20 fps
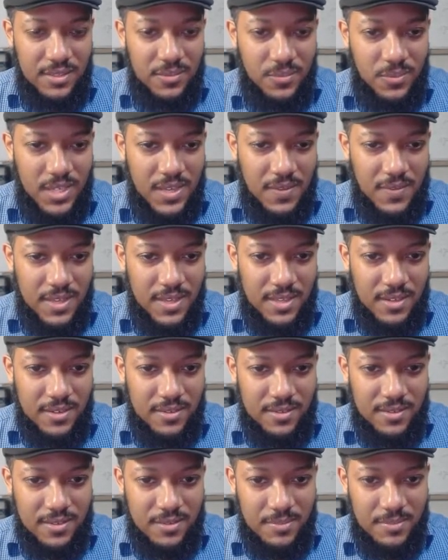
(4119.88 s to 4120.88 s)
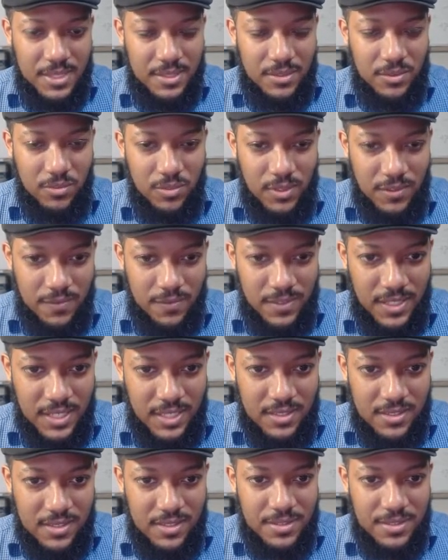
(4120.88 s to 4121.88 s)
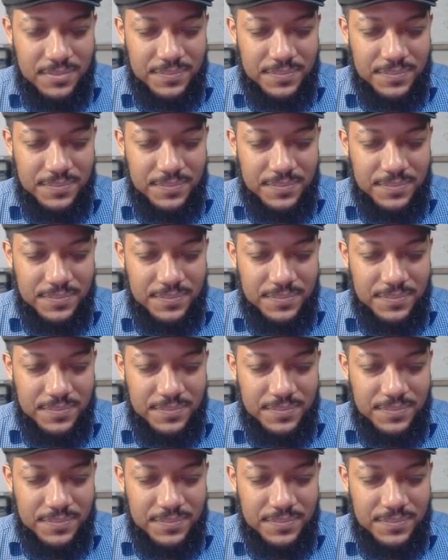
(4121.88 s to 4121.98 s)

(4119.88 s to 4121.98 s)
Yeah, that about 3 feet.